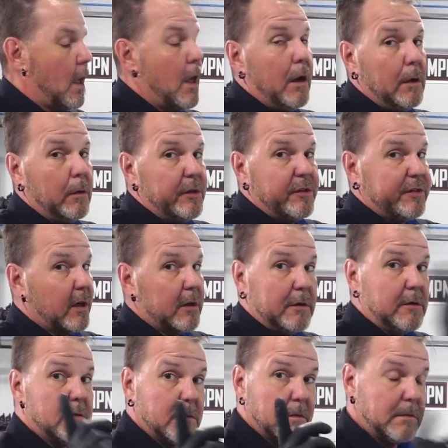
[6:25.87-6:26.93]
Always start
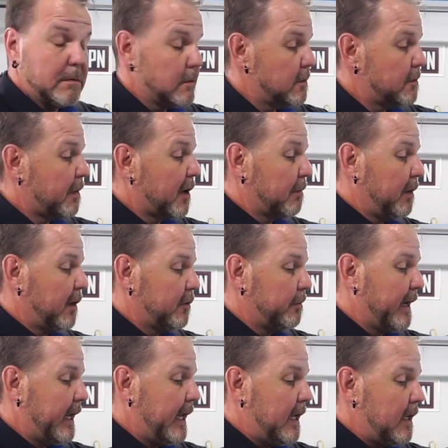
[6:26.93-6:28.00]
spark plugs
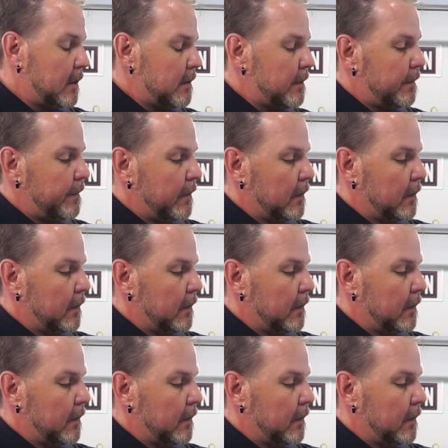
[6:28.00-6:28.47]
by hand.